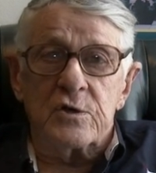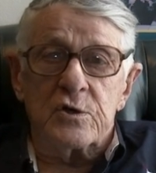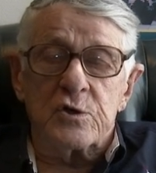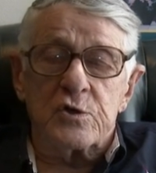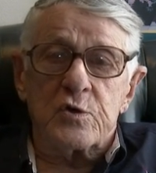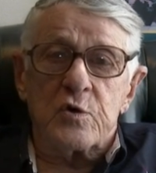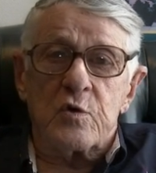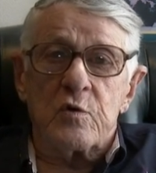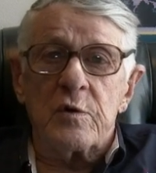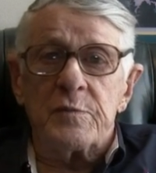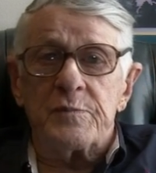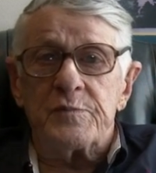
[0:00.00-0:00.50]

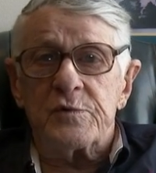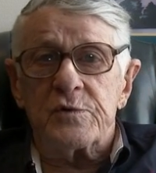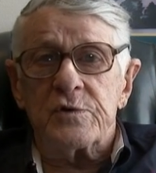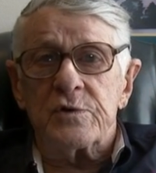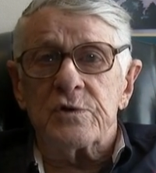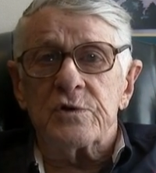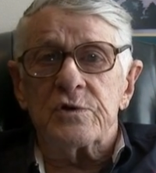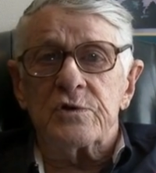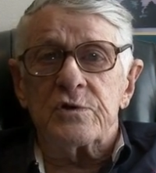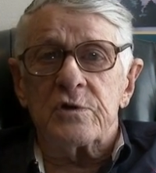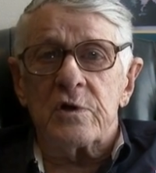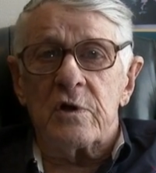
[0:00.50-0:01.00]
and
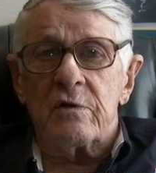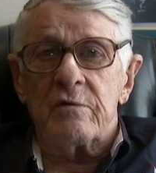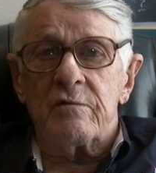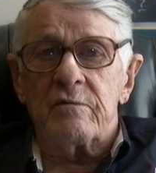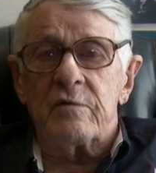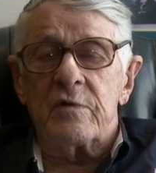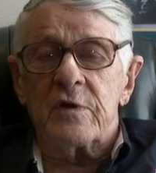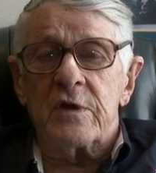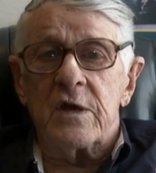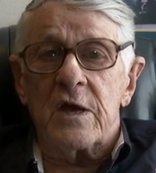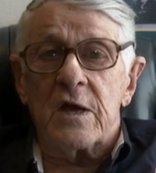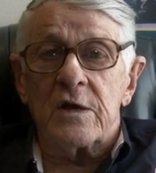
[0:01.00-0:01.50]
descriptions
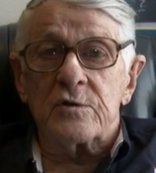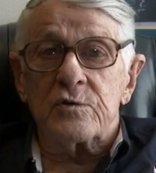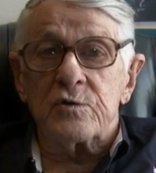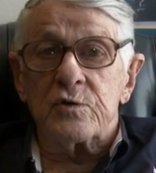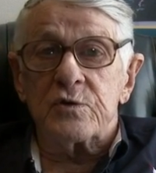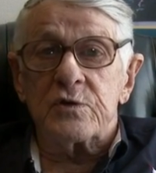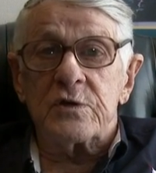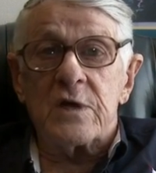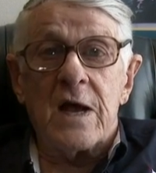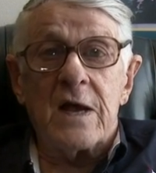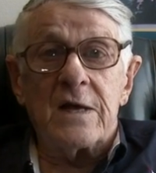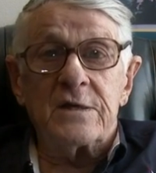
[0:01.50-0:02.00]
of the
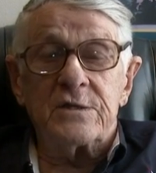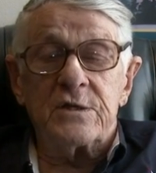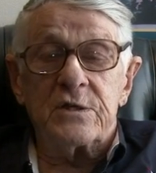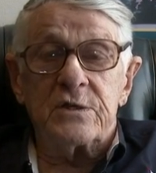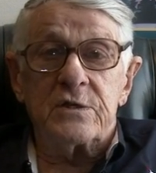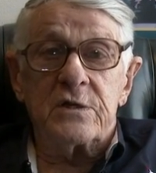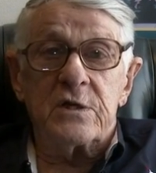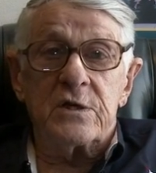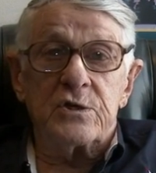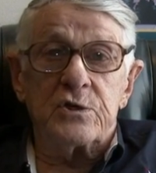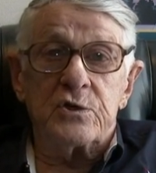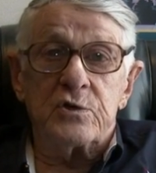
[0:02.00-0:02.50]
exercises